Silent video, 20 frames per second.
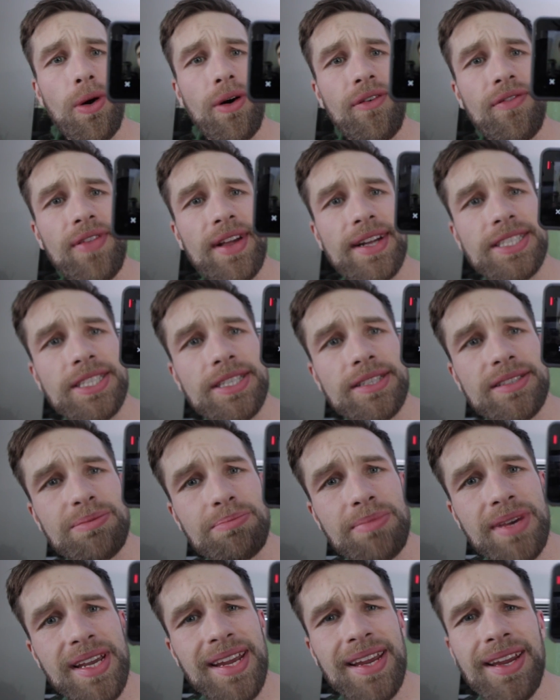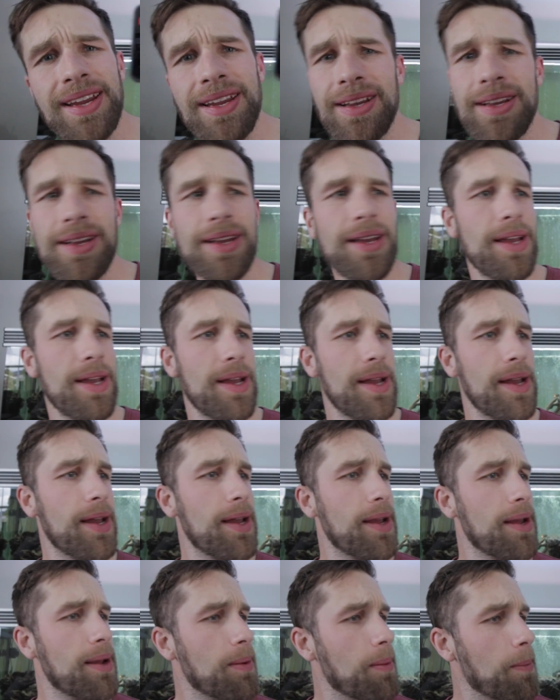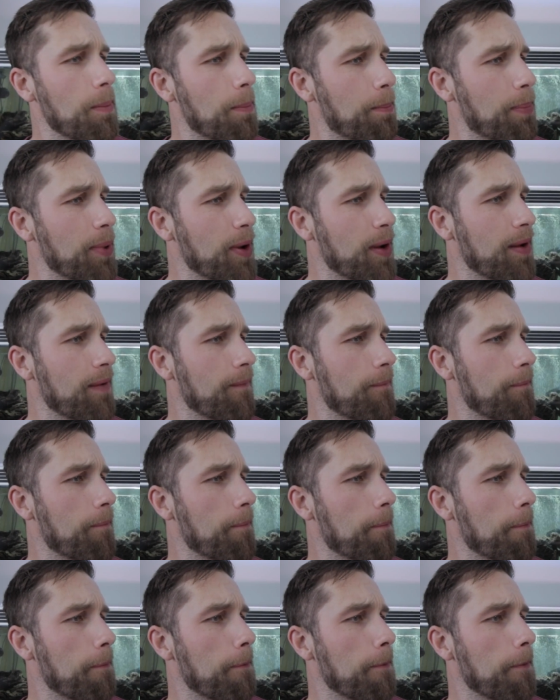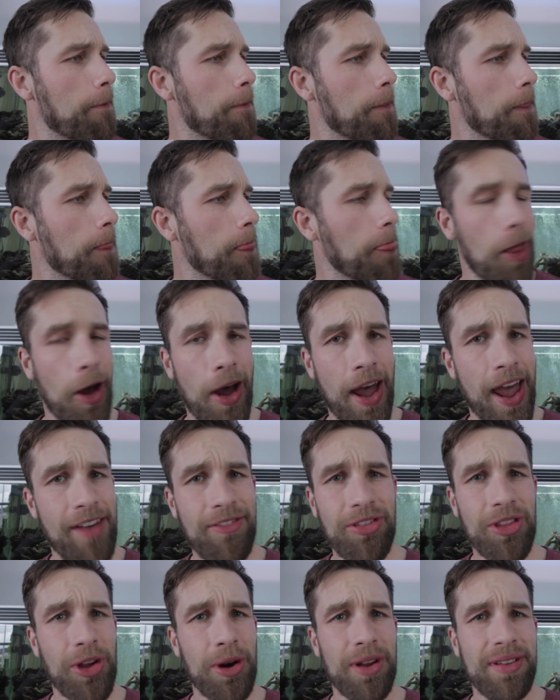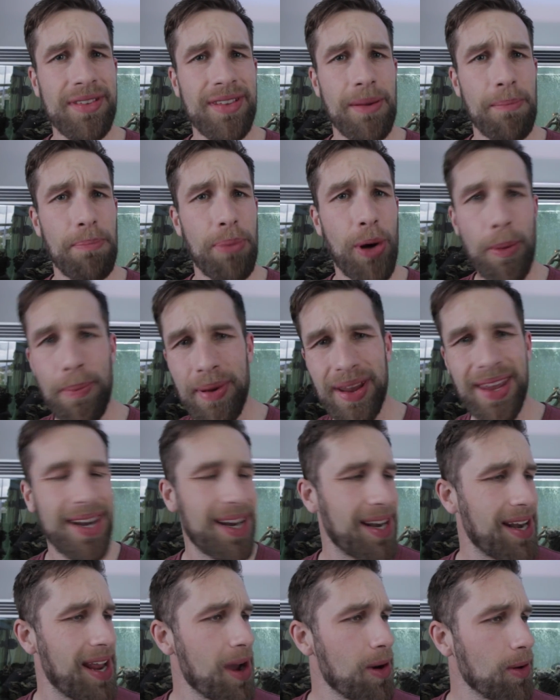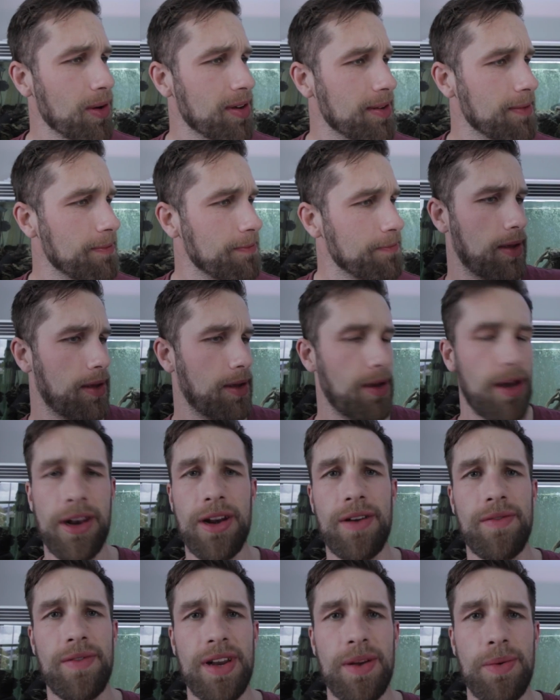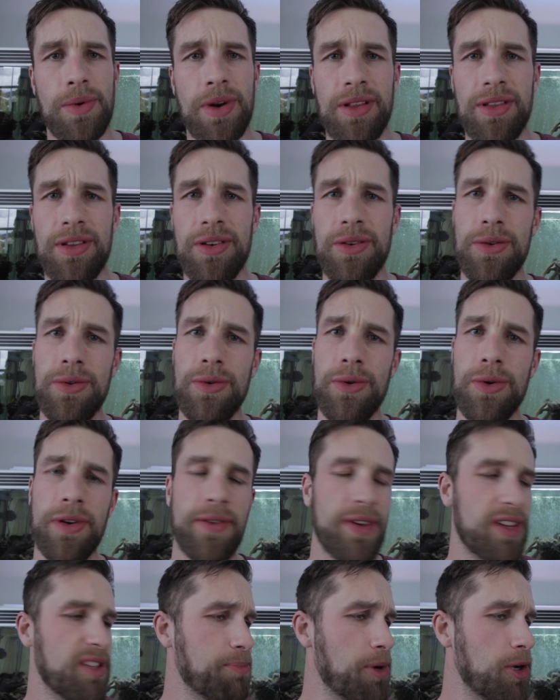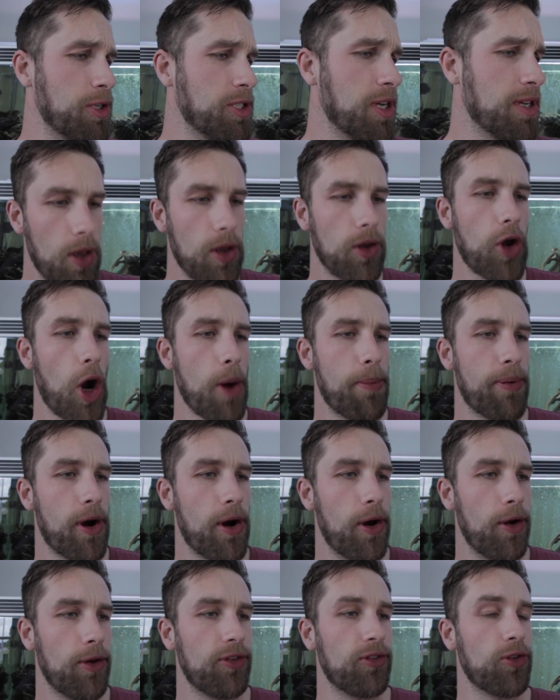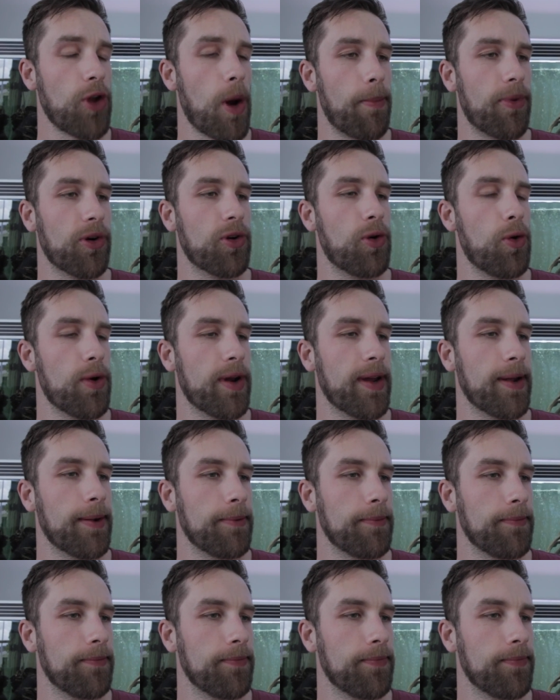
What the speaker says: or if that's just me, but I have noticed it popping in and out I don't really want it to do auto exposure. GoPro, stop recording.